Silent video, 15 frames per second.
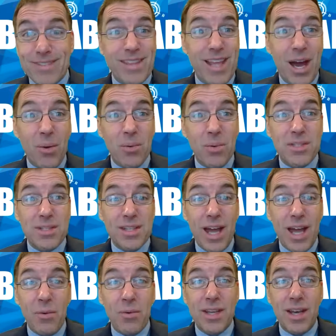that was,
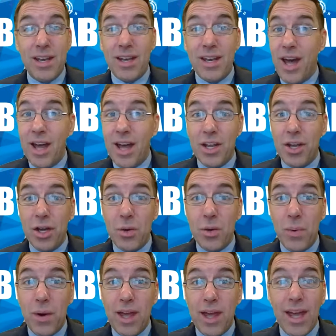that was in not a good
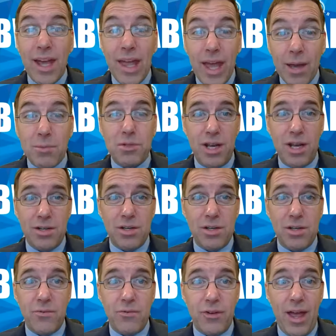way, a game
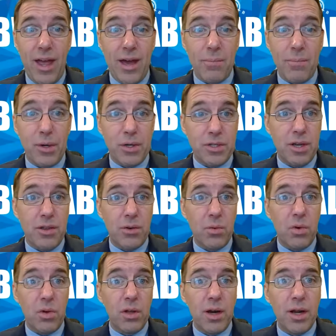changer for that person and their
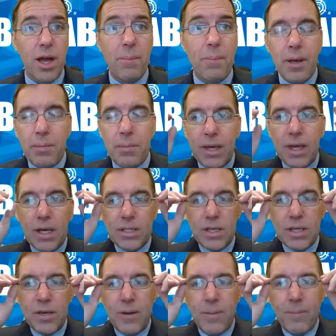role at our company, because
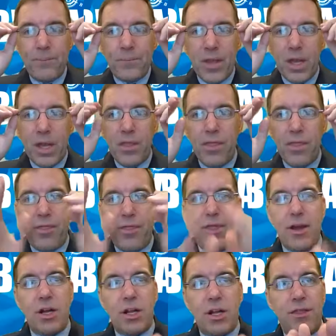
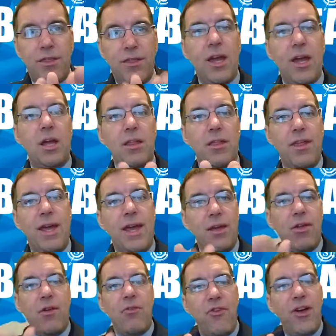they're, they, they,
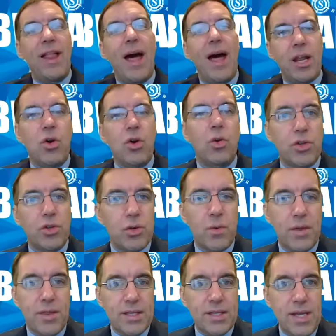they fell out of culture
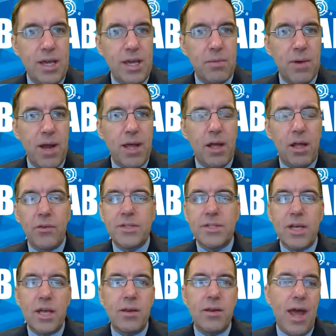with the team, right? All of a
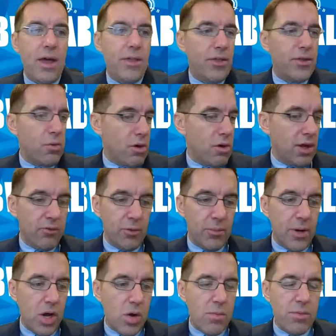sudden, now that they're working from
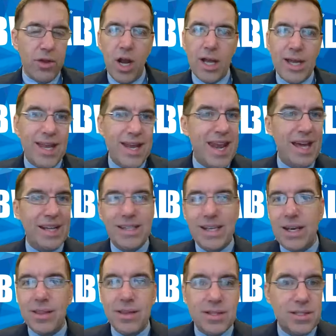home, they're not connected
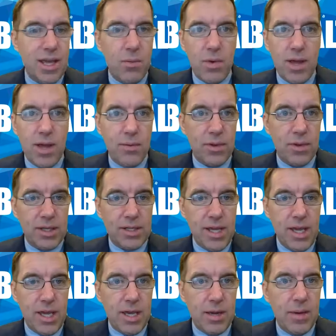in the same way with the
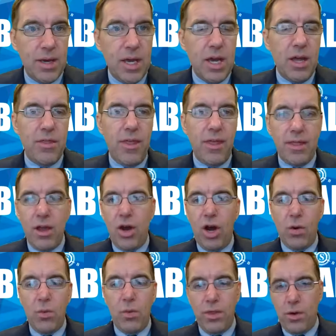team that they
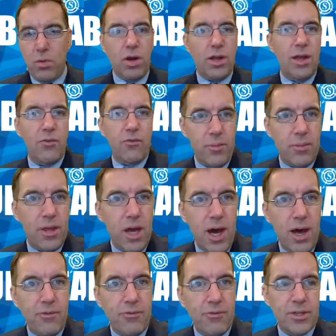are when they're working from the
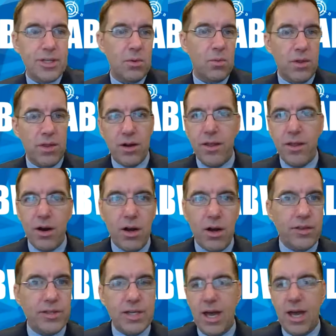office and when they're there all
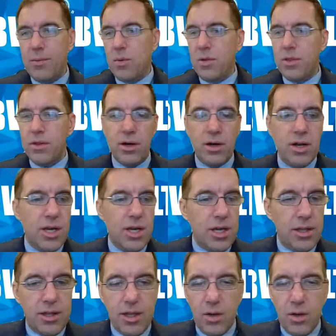the time. And when they're,
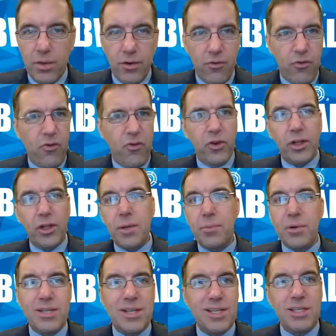you know, when they're fully
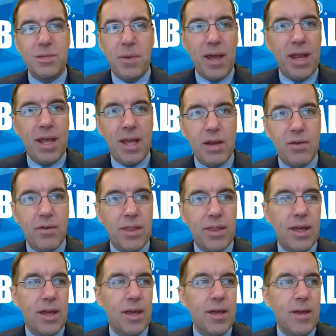participating in
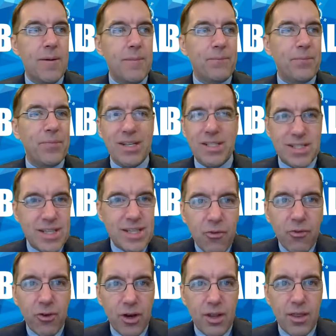everything, it's
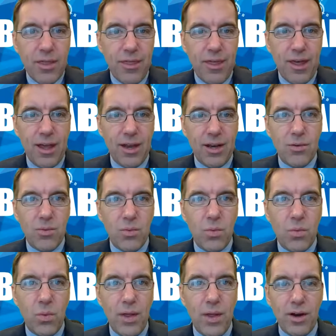different than
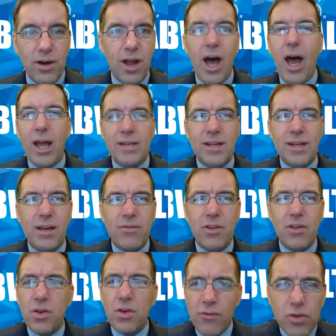when they're not. Have
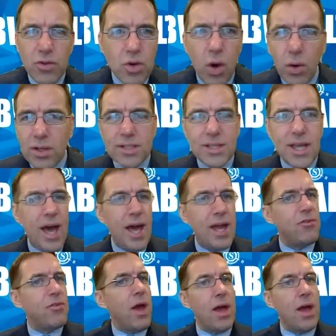you, have you noticed that?
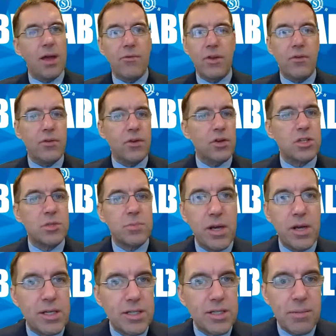Have you, have, have you
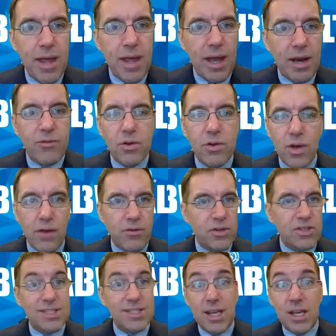experienced some of that? Have you, have you
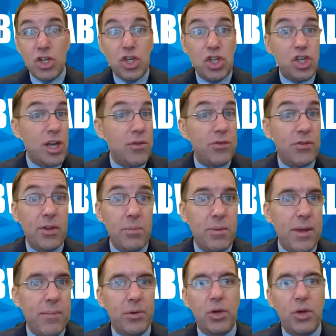seen shifts in
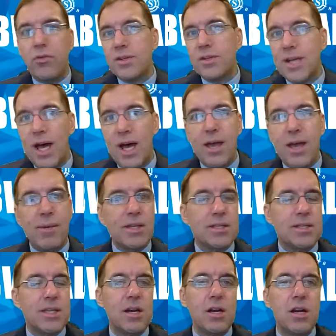people over time as
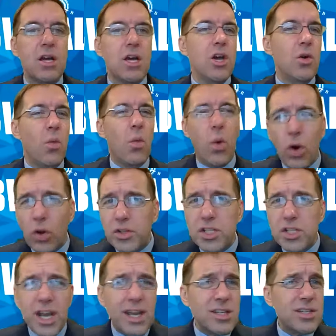their world
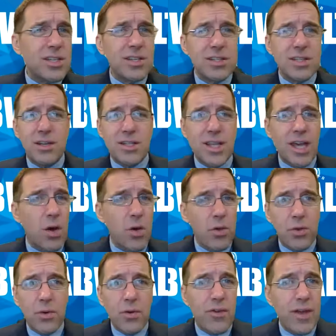changes and as they go
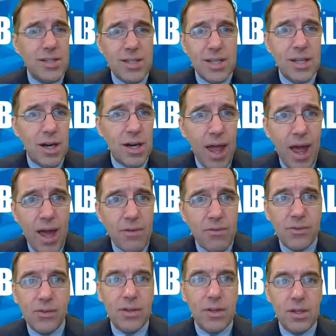through events in their lives?